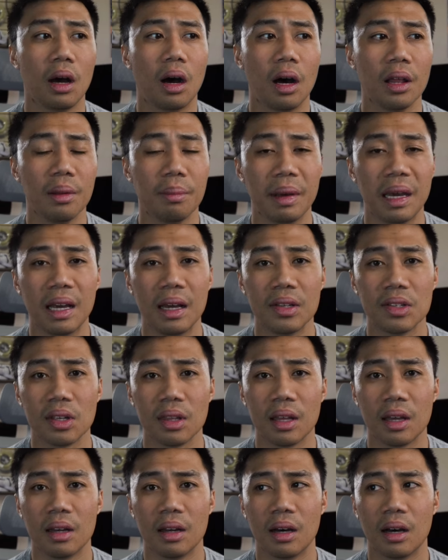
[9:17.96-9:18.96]
on the mains,
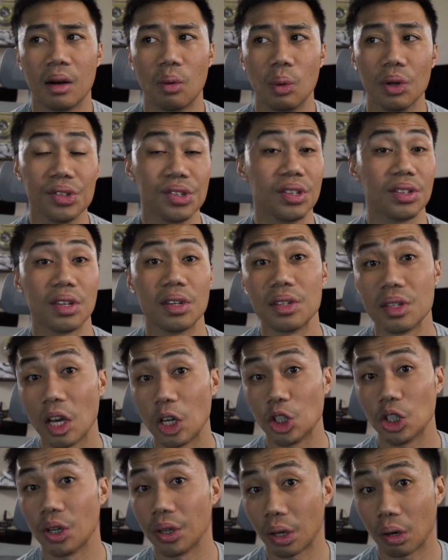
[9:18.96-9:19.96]
and then Wilson
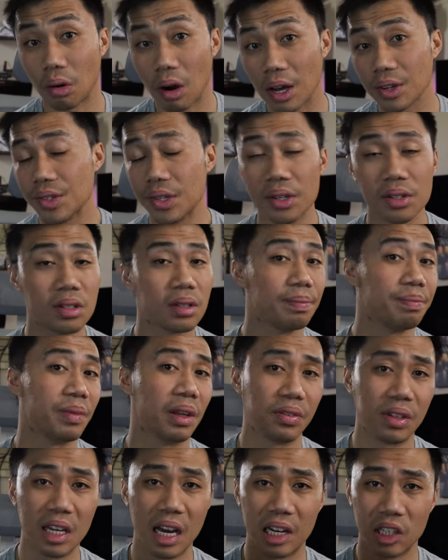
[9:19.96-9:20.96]
Sensation on the crosses.
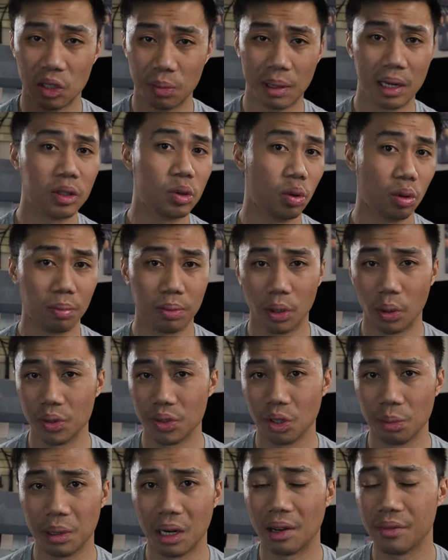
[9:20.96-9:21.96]
If the Yannick's Polytour Pro
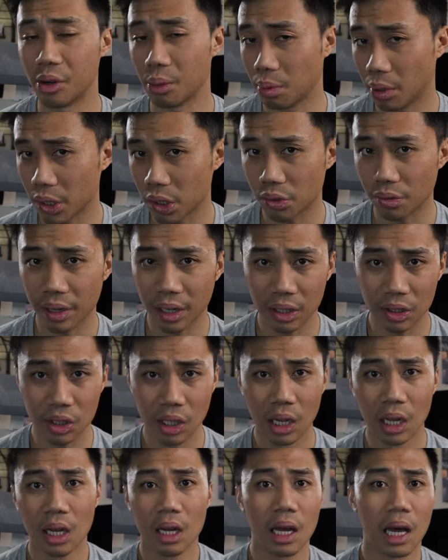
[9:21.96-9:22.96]
is a little bit out of your price
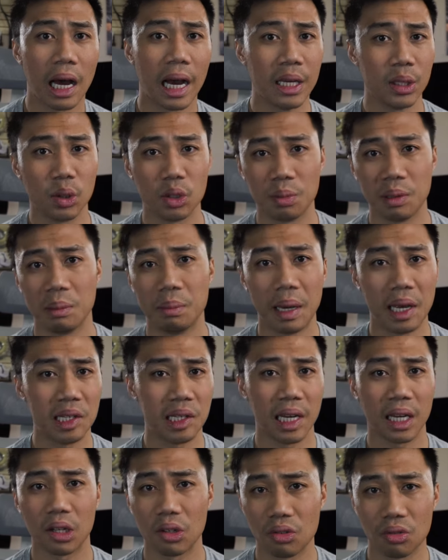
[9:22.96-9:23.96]
range, IsoSpeed
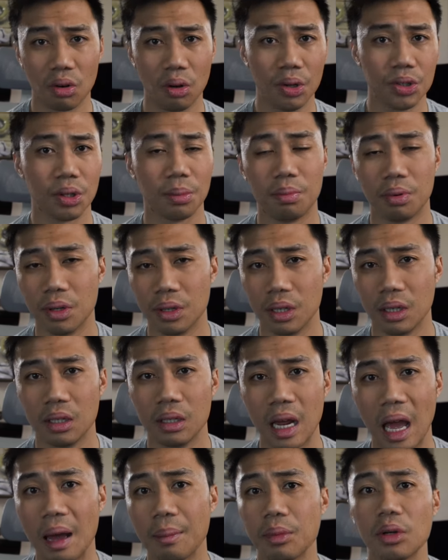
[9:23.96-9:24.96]
Baseline Control is a pretty
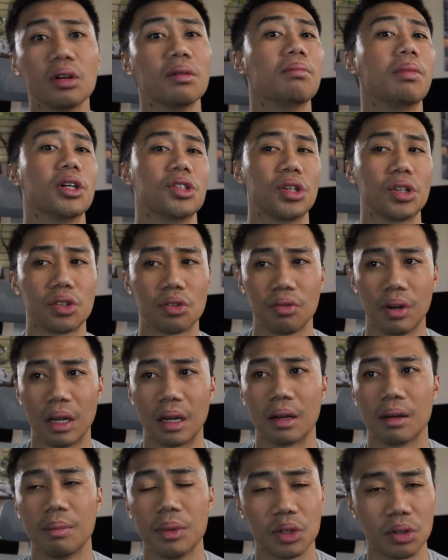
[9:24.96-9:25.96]
damn good budget
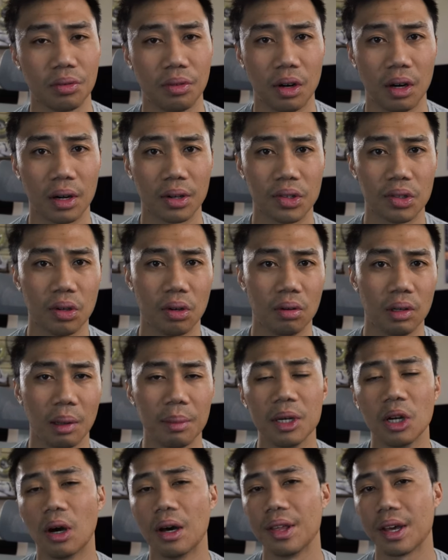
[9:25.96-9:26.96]
string, Mr. Frog. So
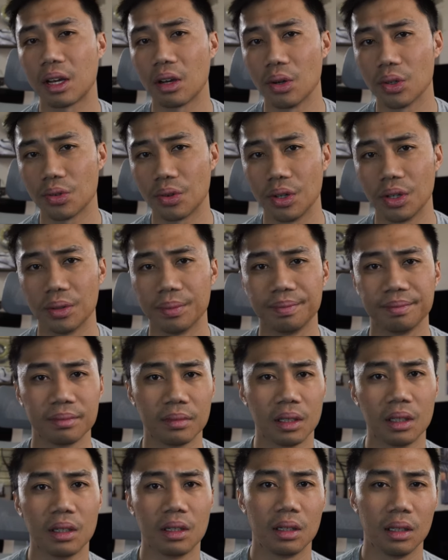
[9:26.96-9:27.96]
let me know how that goes for you.
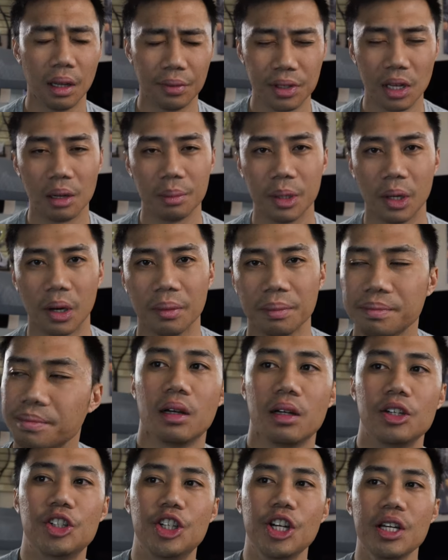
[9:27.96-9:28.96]
Love to help you out.
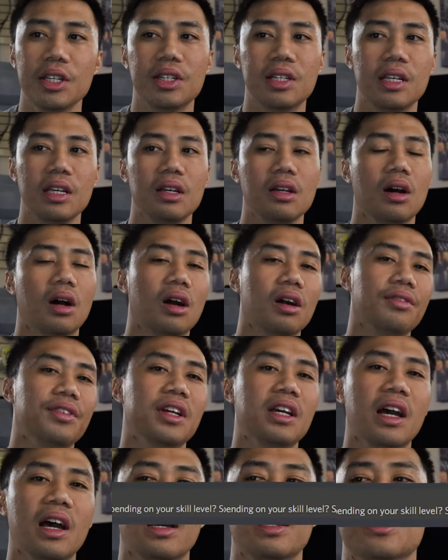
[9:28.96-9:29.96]

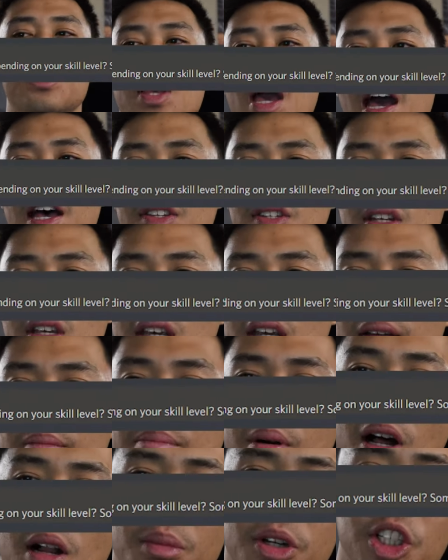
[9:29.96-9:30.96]
GTRVN is asking, ball